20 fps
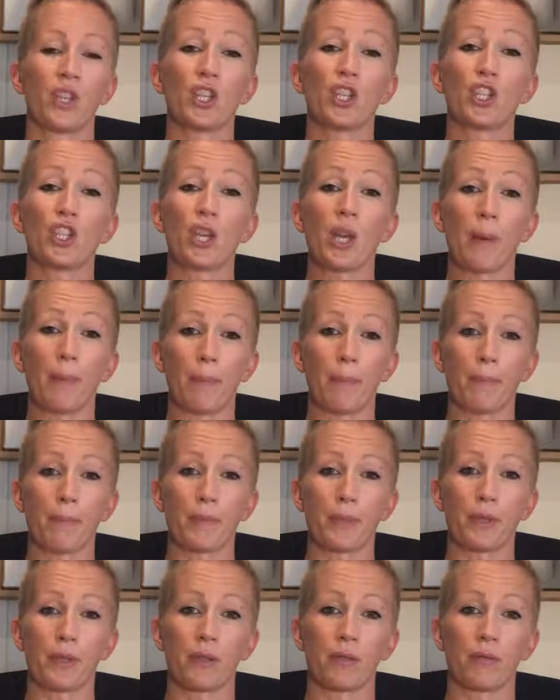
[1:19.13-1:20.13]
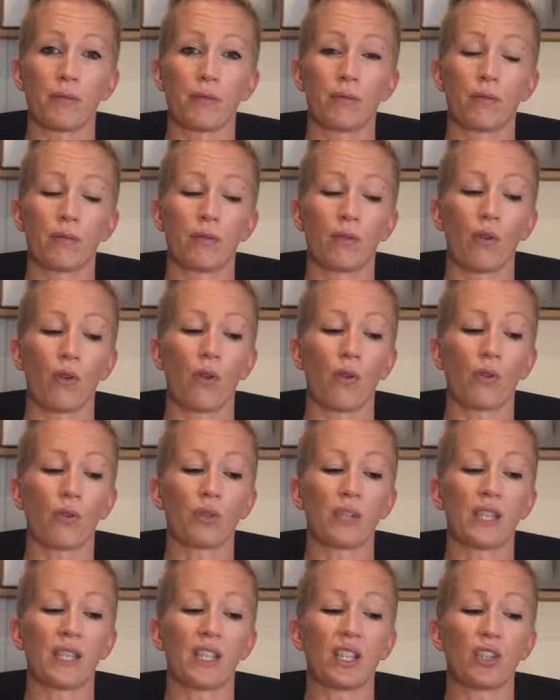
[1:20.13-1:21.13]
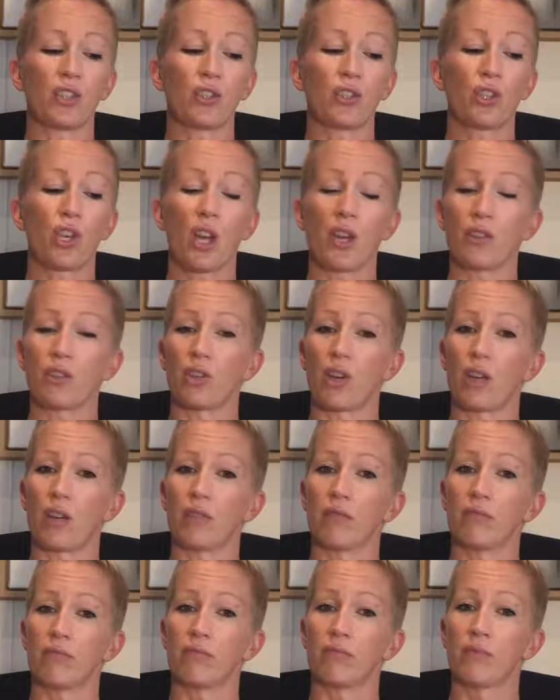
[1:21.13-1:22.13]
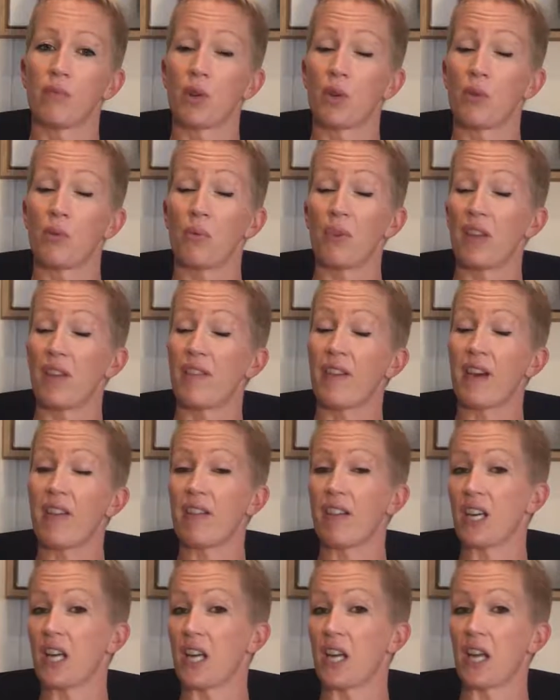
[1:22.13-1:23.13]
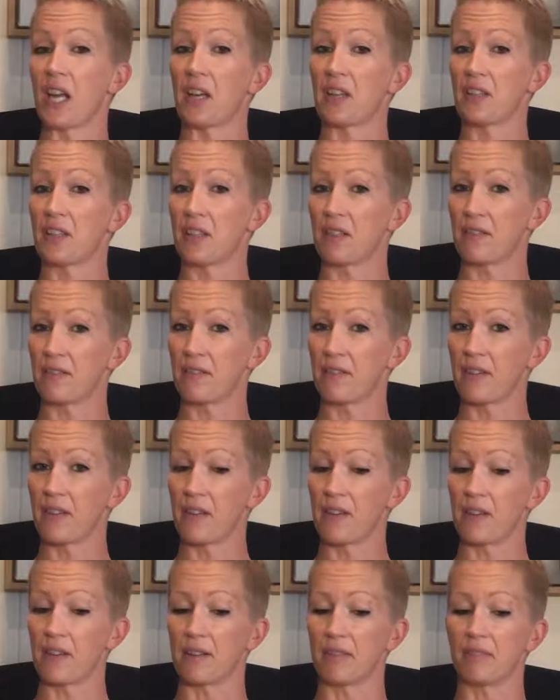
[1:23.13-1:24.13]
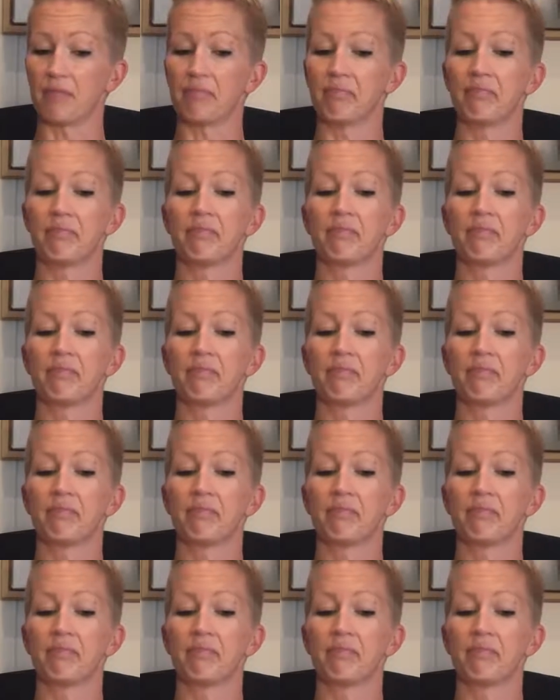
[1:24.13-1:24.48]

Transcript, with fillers: The chimps all did a cha-cha with a very Latin feel,